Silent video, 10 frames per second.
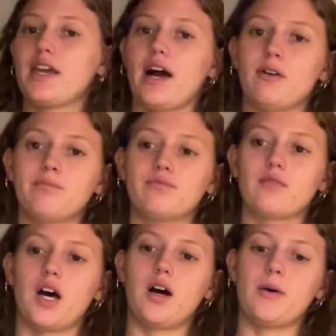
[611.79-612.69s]
yeah.
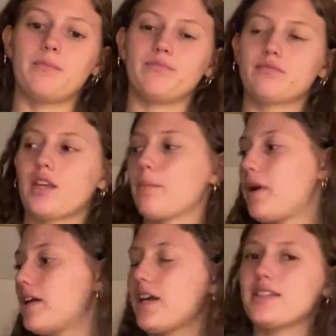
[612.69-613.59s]

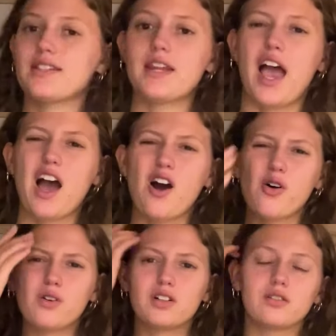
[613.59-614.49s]
But it's
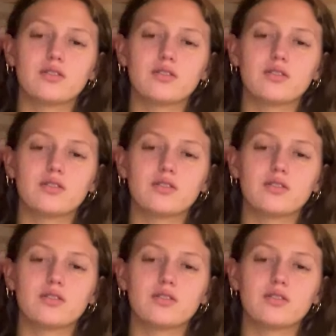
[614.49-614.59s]
now,